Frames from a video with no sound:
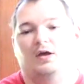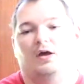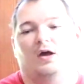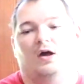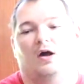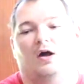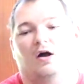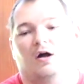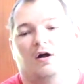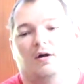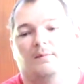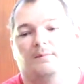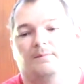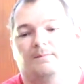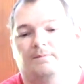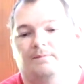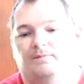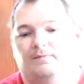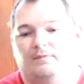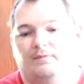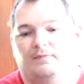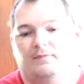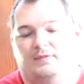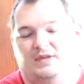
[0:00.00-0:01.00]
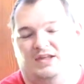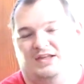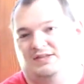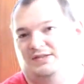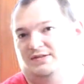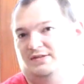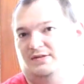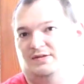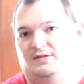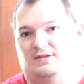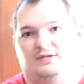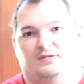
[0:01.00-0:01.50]

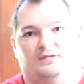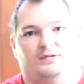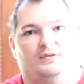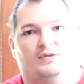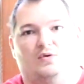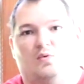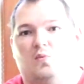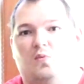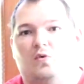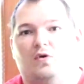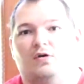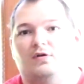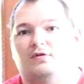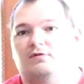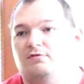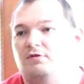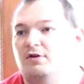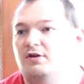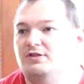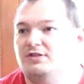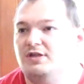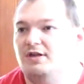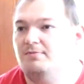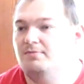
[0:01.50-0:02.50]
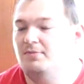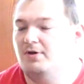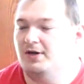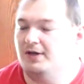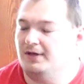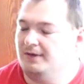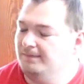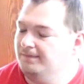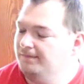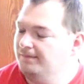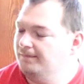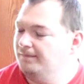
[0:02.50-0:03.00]
Because the world runs on
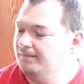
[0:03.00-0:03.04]
money.